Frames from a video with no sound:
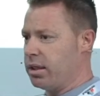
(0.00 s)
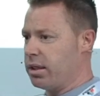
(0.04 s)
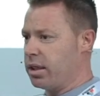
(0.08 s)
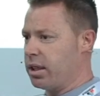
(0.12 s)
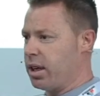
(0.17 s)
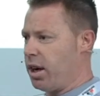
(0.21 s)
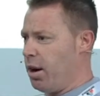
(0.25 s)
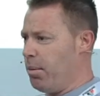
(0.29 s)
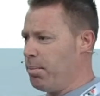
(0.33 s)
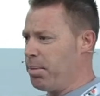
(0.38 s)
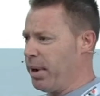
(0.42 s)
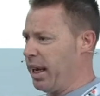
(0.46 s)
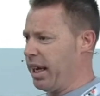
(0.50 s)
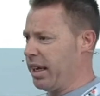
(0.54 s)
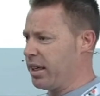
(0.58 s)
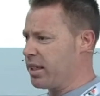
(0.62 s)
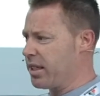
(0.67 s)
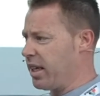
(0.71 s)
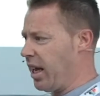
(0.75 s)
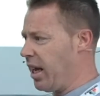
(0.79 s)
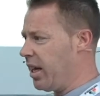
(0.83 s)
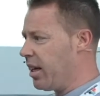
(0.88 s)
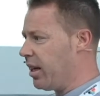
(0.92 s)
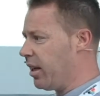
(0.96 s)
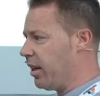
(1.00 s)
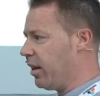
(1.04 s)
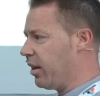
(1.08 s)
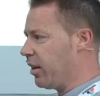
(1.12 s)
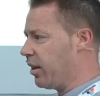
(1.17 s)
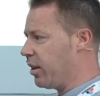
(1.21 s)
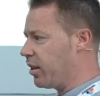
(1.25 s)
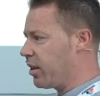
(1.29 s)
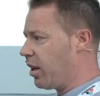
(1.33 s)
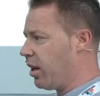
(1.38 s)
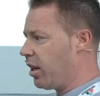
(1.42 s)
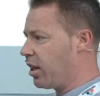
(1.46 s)
complex data here.
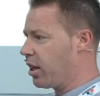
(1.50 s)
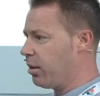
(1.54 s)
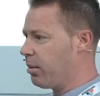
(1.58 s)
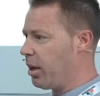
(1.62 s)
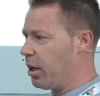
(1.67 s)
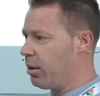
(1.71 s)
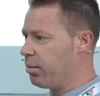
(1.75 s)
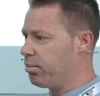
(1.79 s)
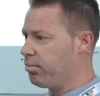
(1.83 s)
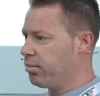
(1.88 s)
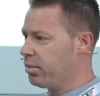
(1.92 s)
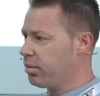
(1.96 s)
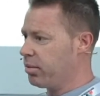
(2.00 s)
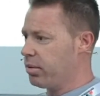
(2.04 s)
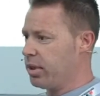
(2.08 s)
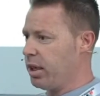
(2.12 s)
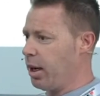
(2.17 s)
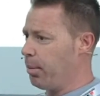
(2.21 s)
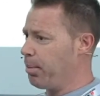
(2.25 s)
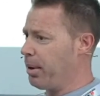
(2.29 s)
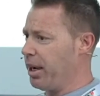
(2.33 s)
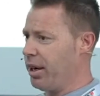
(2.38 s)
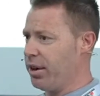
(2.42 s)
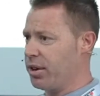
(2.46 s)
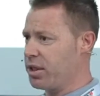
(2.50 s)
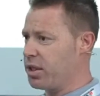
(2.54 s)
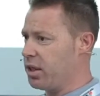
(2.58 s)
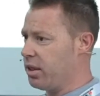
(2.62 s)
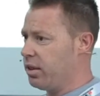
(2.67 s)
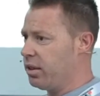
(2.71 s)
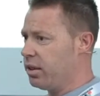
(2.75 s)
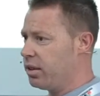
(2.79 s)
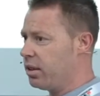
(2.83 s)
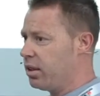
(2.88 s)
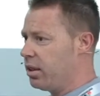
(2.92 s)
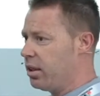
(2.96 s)
You're talking about a
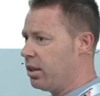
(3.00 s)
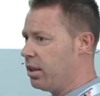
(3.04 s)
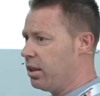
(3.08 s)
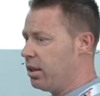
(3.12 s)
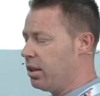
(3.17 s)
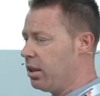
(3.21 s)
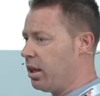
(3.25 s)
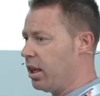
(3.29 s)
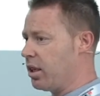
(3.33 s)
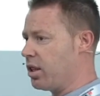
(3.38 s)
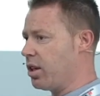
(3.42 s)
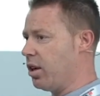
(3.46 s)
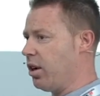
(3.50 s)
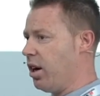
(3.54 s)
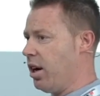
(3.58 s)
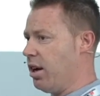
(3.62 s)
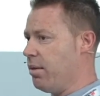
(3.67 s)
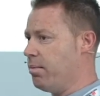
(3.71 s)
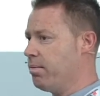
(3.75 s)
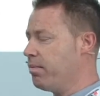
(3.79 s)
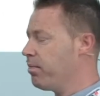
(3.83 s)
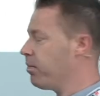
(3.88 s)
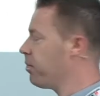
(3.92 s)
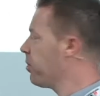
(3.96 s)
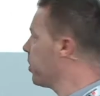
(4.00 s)
person, a time,